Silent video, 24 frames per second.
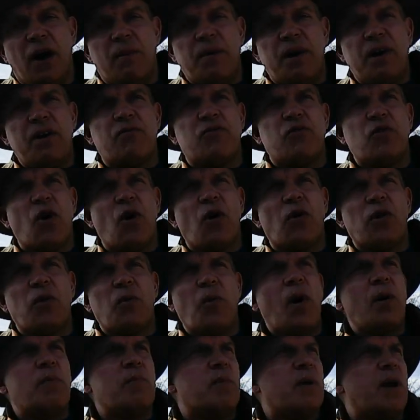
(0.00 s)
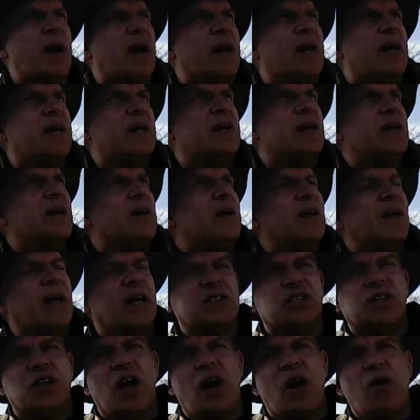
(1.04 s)
If not, there won't be any.
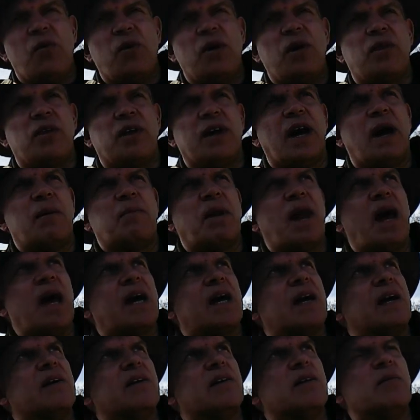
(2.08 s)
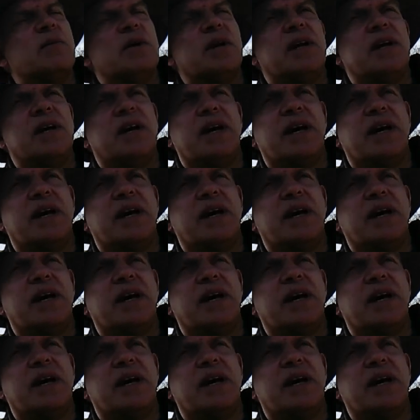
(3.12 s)
That's the only thing I'm lacking at the minute.